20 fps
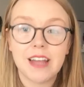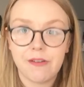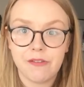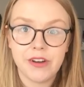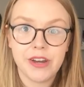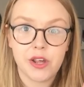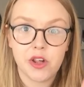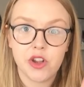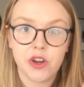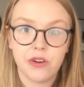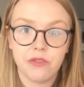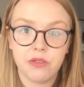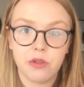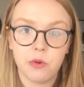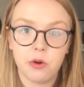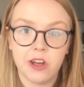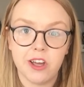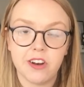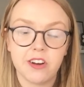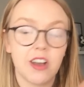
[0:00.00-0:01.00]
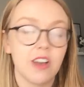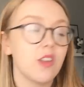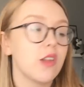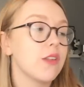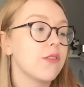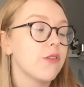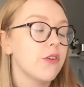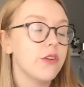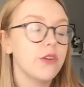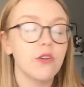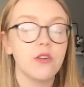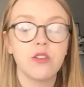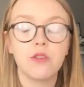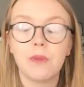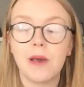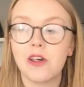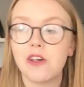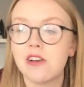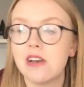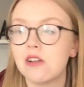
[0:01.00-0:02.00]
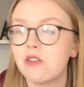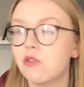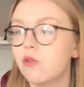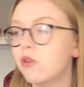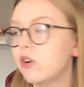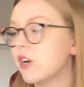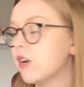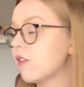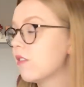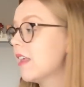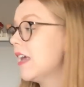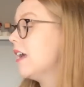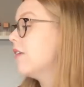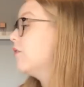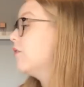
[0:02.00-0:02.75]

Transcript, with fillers: a definition of the word, because it's for a non-specialist audience. They